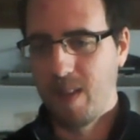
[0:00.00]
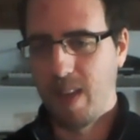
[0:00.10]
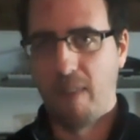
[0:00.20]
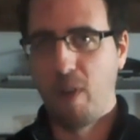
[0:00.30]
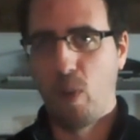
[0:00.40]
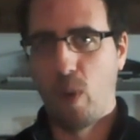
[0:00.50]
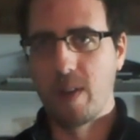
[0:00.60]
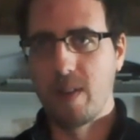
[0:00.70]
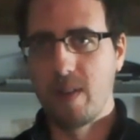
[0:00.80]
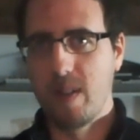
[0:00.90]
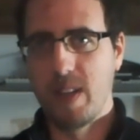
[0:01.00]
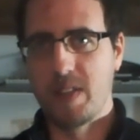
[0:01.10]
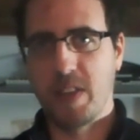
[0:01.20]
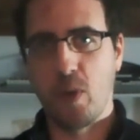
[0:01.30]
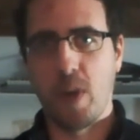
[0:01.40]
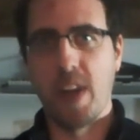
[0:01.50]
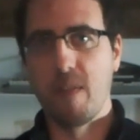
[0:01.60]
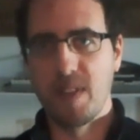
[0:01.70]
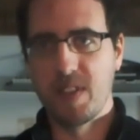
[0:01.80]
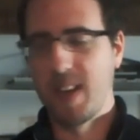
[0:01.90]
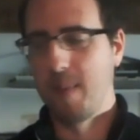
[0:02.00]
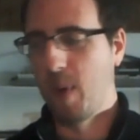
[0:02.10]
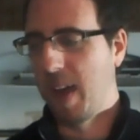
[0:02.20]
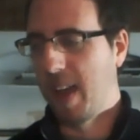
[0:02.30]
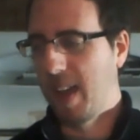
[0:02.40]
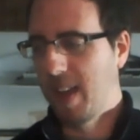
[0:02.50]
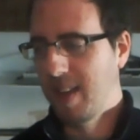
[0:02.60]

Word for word: everyone is creative in some way.